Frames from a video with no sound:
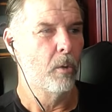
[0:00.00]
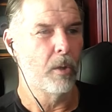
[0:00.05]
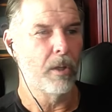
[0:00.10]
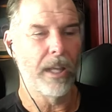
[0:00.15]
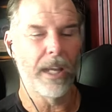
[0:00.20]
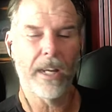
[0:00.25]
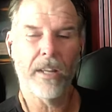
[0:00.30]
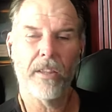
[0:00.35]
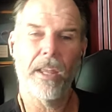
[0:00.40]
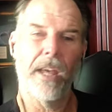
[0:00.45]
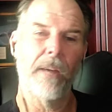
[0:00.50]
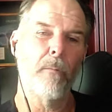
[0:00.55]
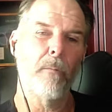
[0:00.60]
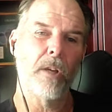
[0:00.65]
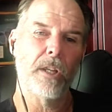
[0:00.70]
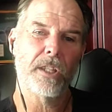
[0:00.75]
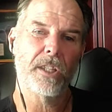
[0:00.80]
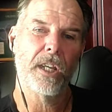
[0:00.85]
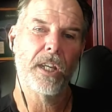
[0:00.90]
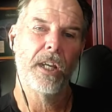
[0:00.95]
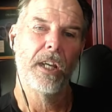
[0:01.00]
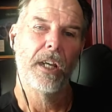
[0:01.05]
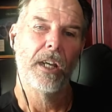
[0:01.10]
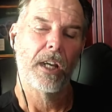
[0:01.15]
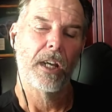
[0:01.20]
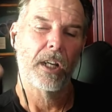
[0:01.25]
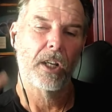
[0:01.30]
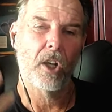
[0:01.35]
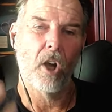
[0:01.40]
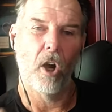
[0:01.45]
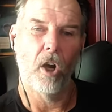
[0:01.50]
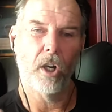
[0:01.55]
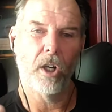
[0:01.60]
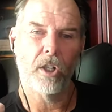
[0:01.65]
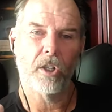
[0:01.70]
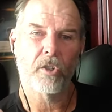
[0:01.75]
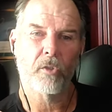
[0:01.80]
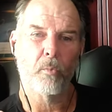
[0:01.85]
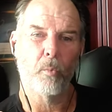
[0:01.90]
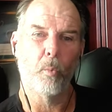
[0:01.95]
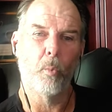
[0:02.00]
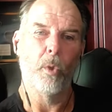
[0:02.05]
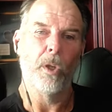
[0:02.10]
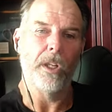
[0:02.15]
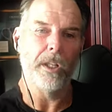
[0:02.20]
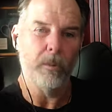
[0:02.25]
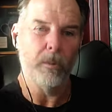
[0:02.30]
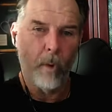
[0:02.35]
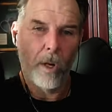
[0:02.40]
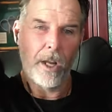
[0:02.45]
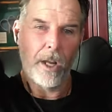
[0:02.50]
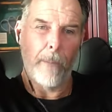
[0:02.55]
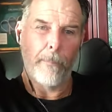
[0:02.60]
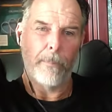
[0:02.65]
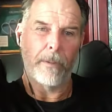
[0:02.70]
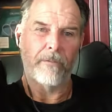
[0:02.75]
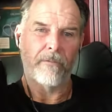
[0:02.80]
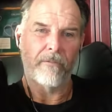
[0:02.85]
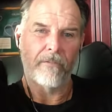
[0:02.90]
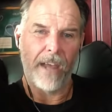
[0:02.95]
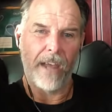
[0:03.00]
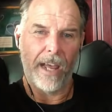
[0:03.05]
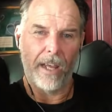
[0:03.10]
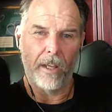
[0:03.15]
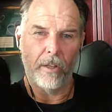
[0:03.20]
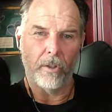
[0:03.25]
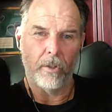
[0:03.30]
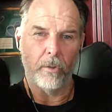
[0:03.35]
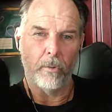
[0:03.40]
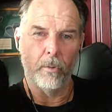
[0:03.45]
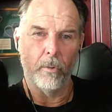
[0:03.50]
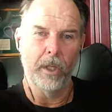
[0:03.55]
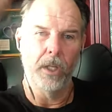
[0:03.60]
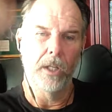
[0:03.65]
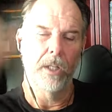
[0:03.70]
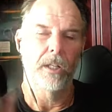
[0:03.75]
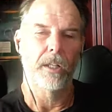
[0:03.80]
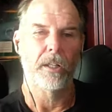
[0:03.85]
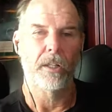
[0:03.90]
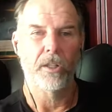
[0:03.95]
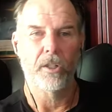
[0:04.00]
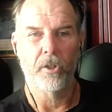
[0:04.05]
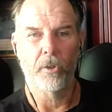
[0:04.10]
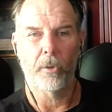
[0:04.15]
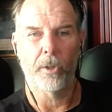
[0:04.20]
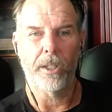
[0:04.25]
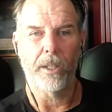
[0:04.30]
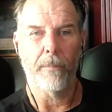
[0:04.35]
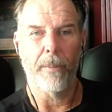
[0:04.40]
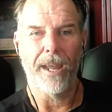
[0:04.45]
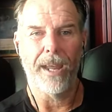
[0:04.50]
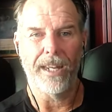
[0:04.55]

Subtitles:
A lot of that was cars really went up in value during the